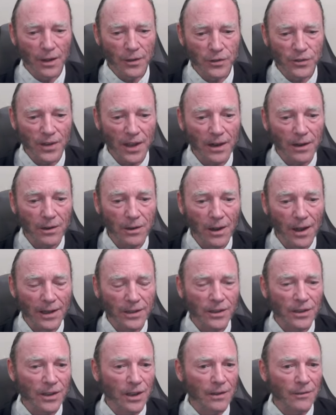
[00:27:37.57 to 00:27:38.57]
this is Anna
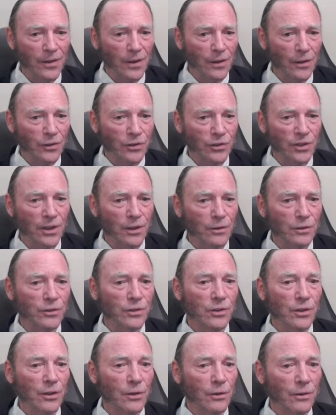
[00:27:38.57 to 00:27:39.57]
Galactic giving you the secrets
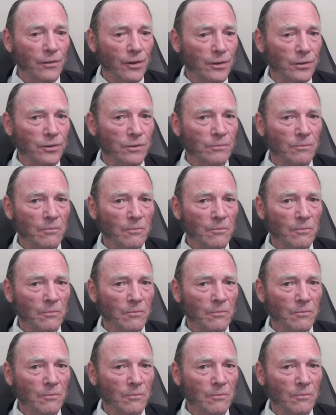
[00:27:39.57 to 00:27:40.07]
of the universe.